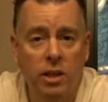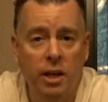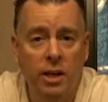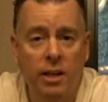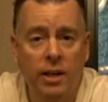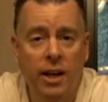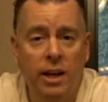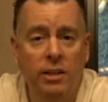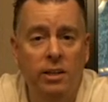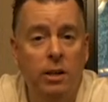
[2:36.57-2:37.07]

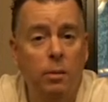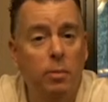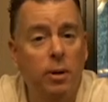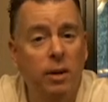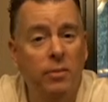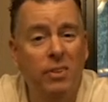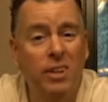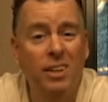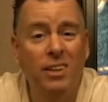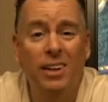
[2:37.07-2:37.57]
and ended up
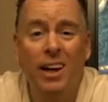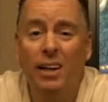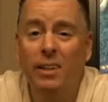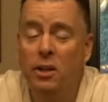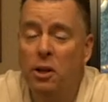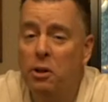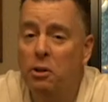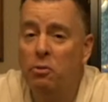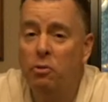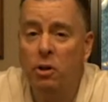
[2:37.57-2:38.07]
giving it
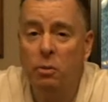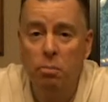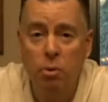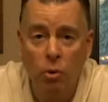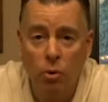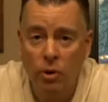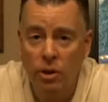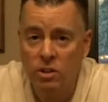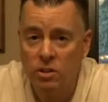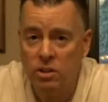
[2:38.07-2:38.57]
93
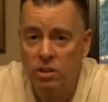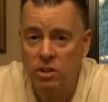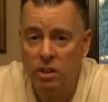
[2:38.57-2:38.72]
points